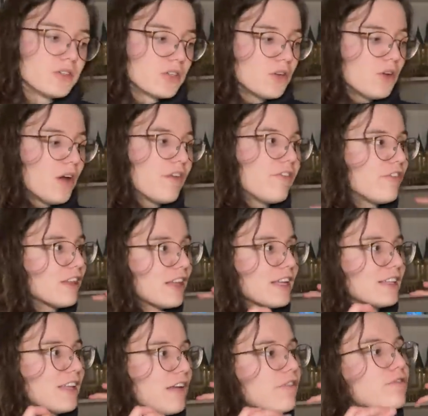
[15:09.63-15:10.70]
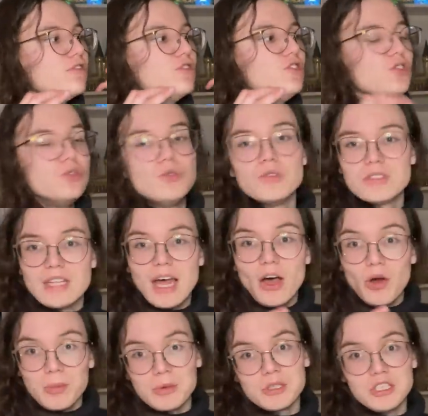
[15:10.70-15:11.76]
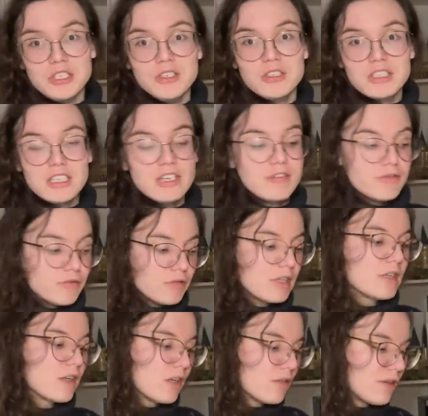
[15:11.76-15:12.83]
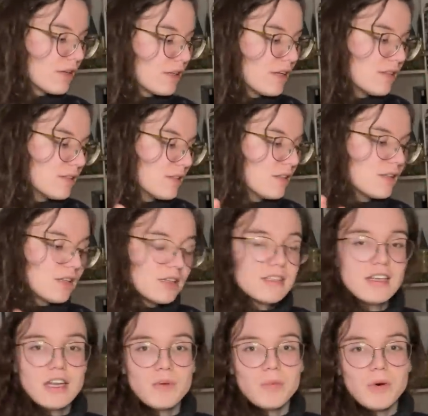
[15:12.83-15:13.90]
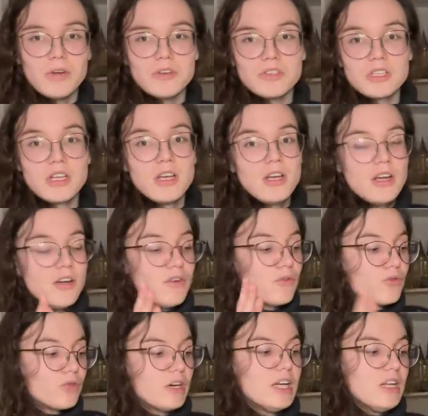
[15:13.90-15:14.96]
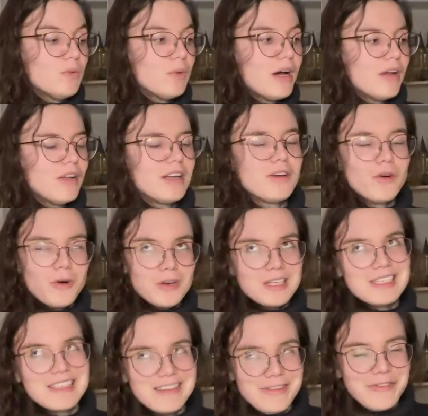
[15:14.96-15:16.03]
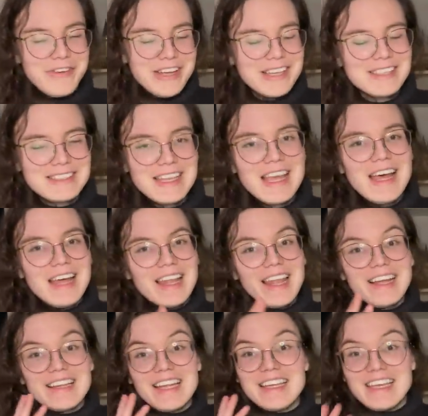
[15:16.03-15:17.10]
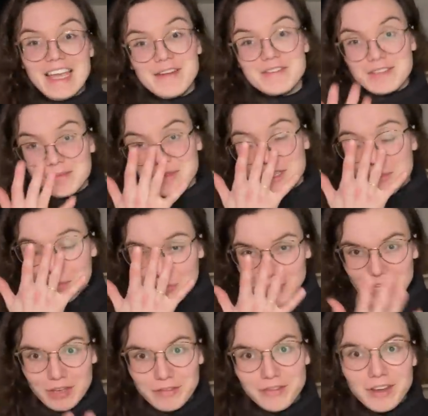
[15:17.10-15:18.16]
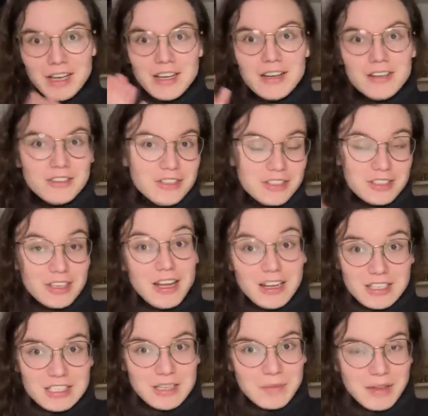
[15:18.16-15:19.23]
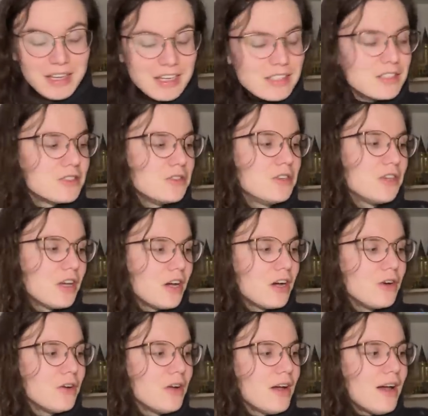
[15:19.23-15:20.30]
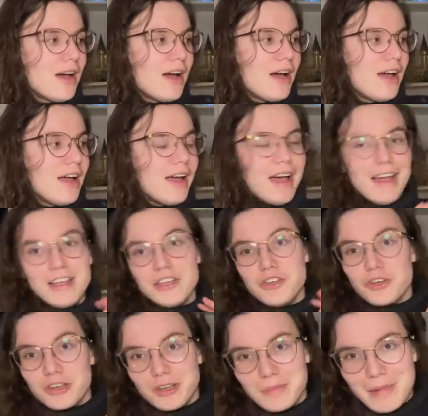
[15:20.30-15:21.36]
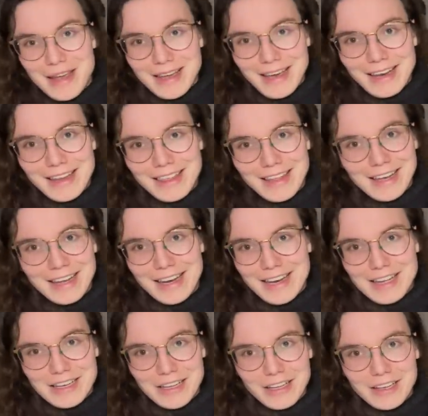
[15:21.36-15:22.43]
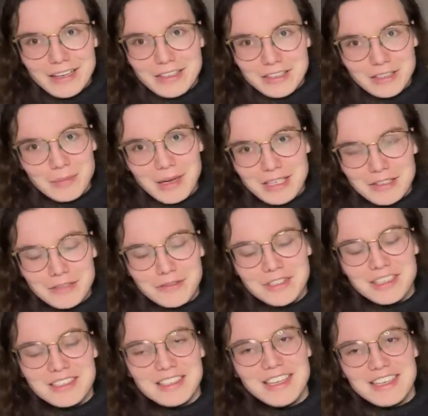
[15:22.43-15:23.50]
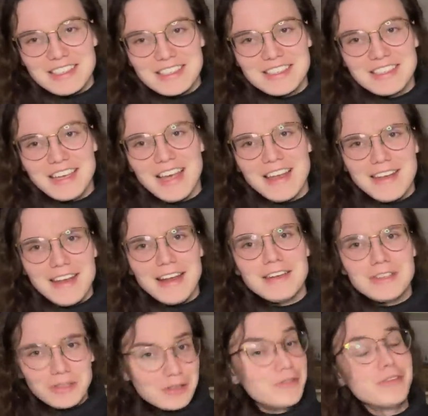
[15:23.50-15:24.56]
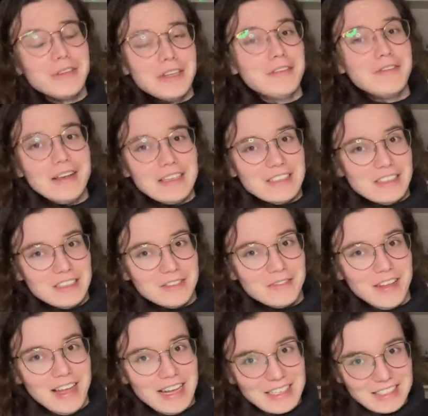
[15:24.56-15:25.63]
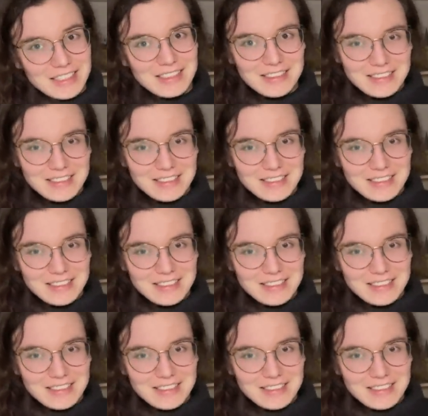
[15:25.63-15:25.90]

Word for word: So I feel like they've used that opportunity of recoloring things in the colour that they want really well. It honestly feels like they gave somebody a brief, designed something in studio, you can make anything in any colour, it doesn't matter if it exists, and they took full advantage of that.